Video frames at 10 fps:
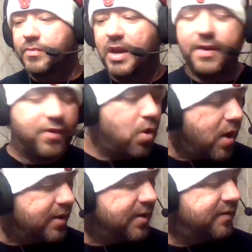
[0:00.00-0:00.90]
Even though
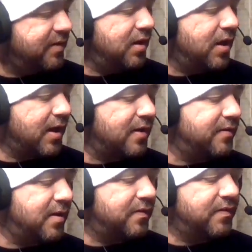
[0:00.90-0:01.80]
I did see, like I
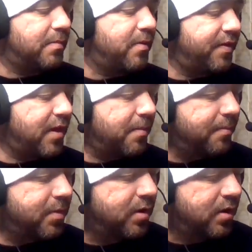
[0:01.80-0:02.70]
said, some of
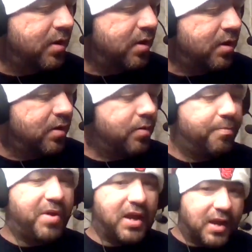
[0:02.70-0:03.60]
them
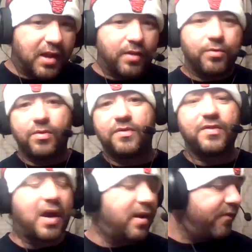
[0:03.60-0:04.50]
peeking in through the
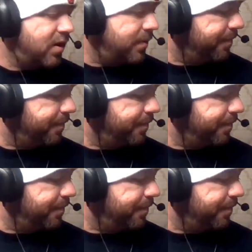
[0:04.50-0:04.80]
side of it.